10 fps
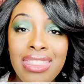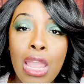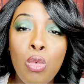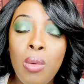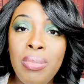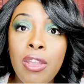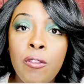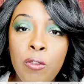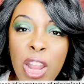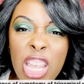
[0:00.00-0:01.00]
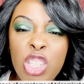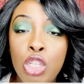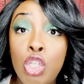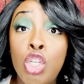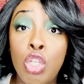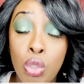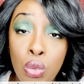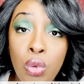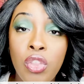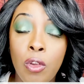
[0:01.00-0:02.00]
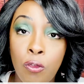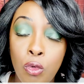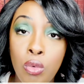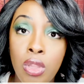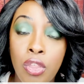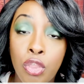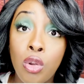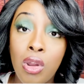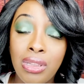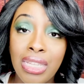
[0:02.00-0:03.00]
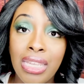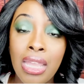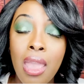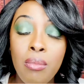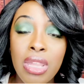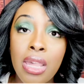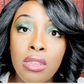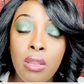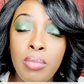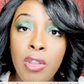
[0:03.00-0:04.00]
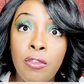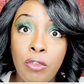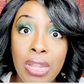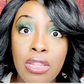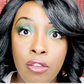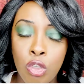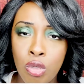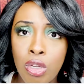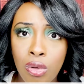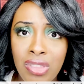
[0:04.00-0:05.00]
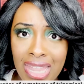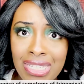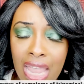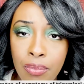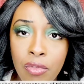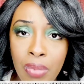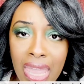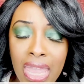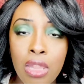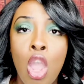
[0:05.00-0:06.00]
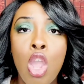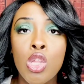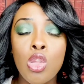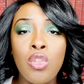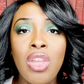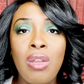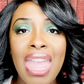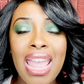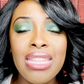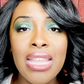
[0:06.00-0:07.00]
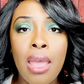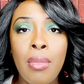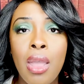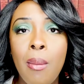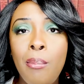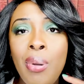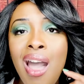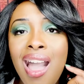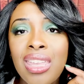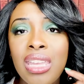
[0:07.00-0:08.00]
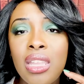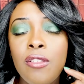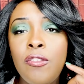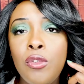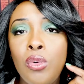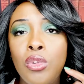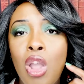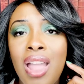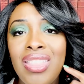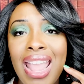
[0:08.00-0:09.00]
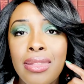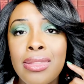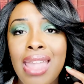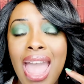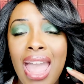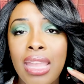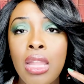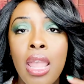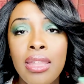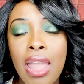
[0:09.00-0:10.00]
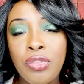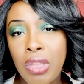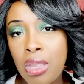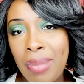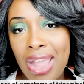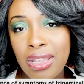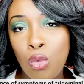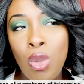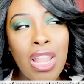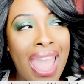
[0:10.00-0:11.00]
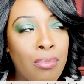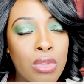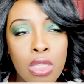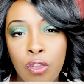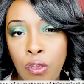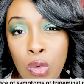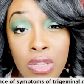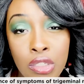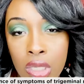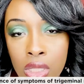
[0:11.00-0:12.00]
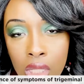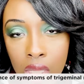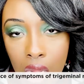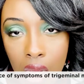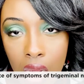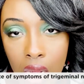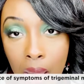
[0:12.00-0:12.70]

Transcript: They will be afraid to chew their food thoroughly because they'll be afraid of triggering that type of pain. So they'll end up pocketing food on that side. Now think about it. What happens to food that just sits there?